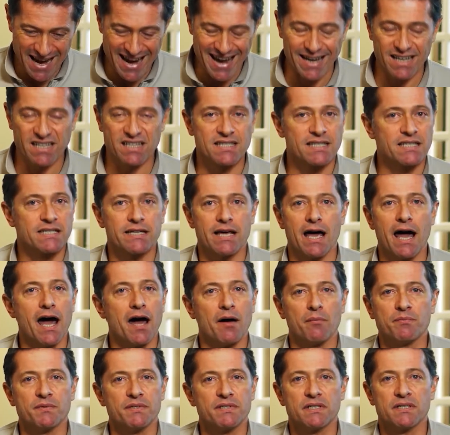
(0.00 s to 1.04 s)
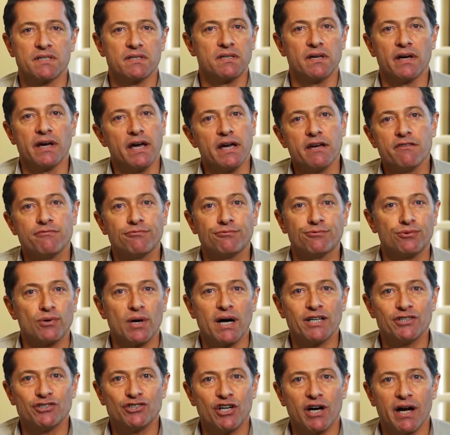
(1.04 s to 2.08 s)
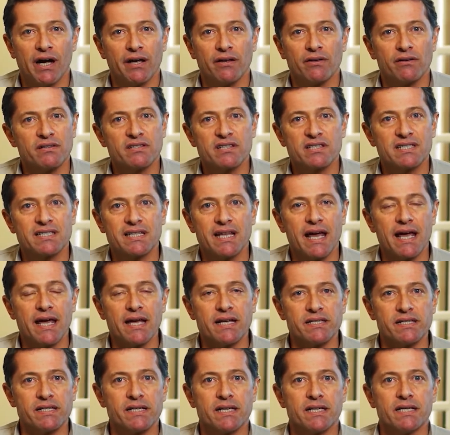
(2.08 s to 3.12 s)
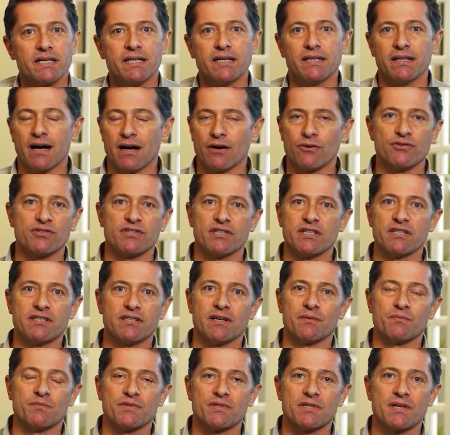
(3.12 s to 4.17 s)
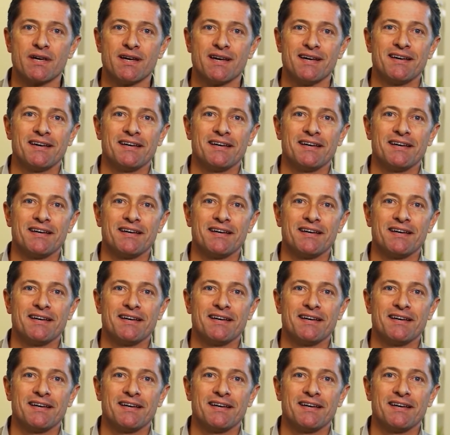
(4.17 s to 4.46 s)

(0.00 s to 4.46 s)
accept a fragile state in our systems.